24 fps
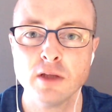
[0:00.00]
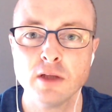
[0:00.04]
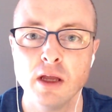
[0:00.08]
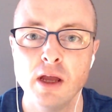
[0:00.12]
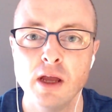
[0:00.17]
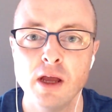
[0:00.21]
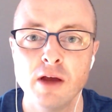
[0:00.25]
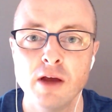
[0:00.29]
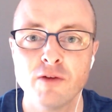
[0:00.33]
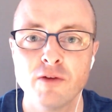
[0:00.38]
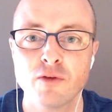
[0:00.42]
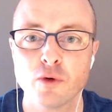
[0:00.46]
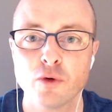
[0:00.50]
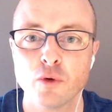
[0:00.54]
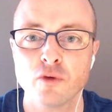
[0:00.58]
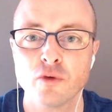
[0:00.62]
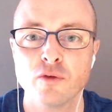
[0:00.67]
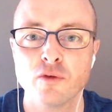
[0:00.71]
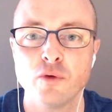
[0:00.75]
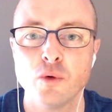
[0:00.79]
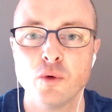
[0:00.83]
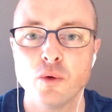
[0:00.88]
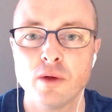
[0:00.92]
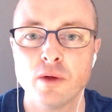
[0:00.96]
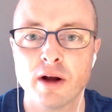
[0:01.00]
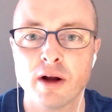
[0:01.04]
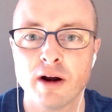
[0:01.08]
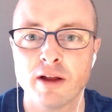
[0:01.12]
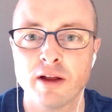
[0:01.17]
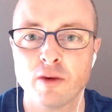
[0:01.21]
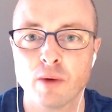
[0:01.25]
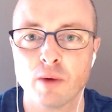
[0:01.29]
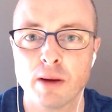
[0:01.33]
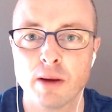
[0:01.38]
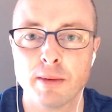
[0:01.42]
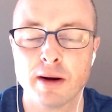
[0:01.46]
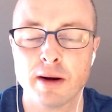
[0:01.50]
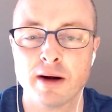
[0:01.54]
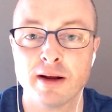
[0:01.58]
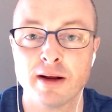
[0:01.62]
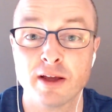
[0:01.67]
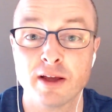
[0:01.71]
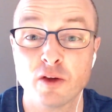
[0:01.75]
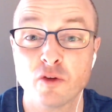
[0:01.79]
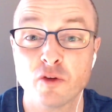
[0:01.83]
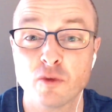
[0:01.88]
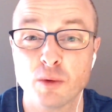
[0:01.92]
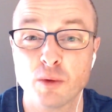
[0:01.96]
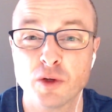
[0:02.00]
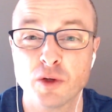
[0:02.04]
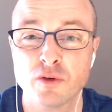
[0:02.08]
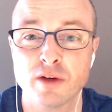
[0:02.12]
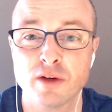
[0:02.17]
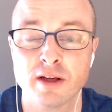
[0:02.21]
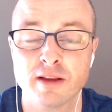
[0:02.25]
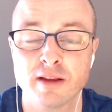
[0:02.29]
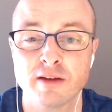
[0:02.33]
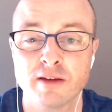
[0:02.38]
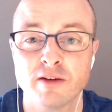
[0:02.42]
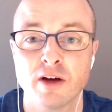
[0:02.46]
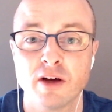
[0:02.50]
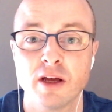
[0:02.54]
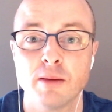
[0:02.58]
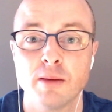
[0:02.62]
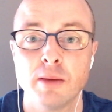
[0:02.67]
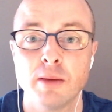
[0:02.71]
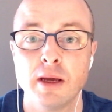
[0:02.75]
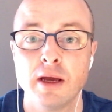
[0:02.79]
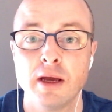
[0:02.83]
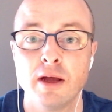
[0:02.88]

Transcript: For those of you that are on the webinar, thank you so much for taking the time.